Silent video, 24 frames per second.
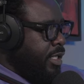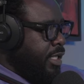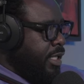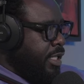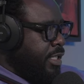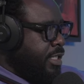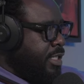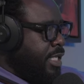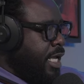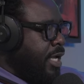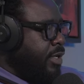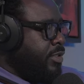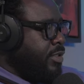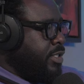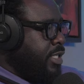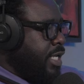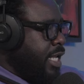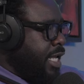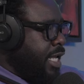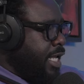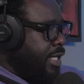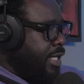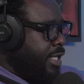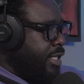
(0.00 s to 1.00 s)
it sounds
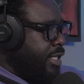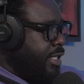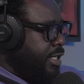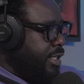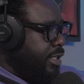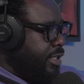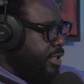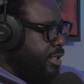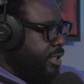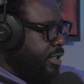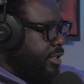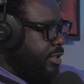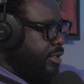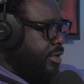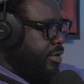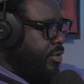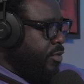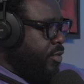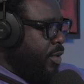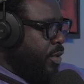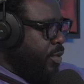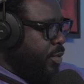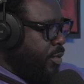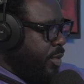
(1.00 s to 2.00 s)
like
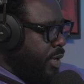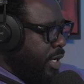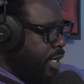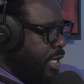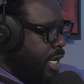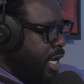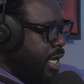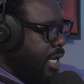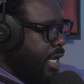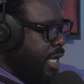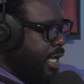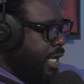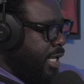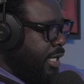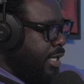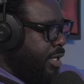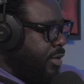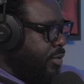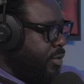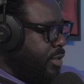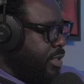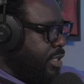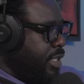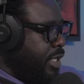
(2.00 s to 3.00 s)
when we were younger and they
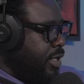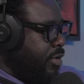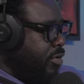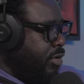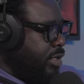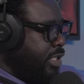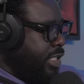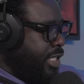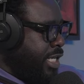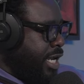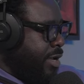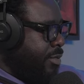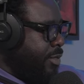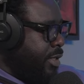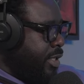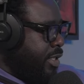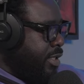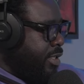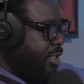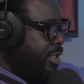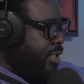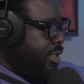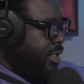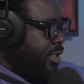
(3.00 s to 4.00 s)
would say Ochiame
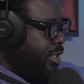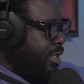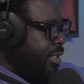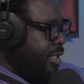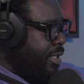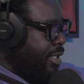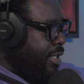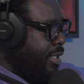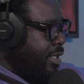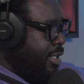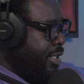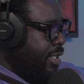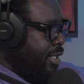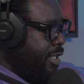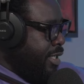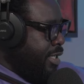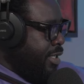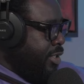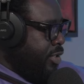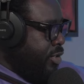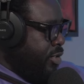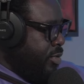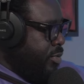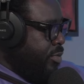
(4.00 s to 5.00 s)

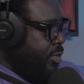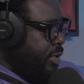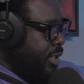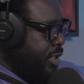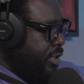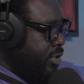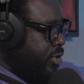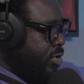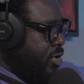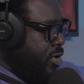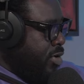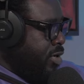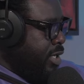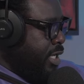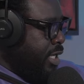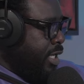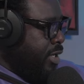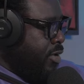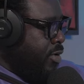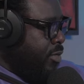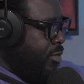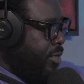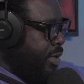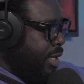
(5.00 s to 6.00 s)
should be
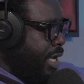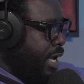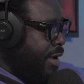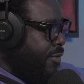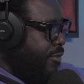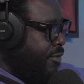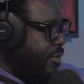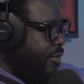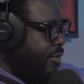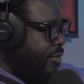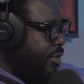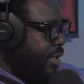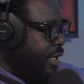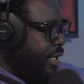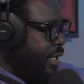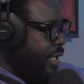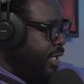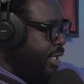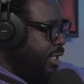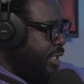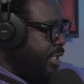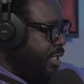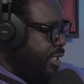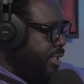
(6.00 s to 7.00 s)
talking on behalf of the
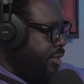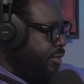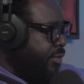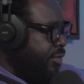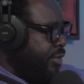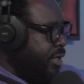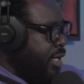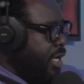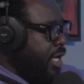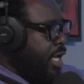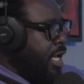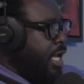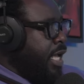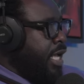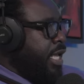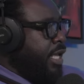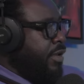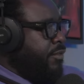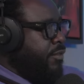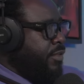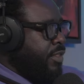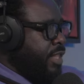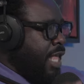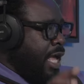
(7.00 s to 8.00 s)
chief.
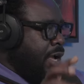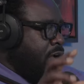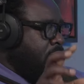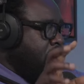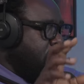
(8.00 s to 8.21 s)
Even that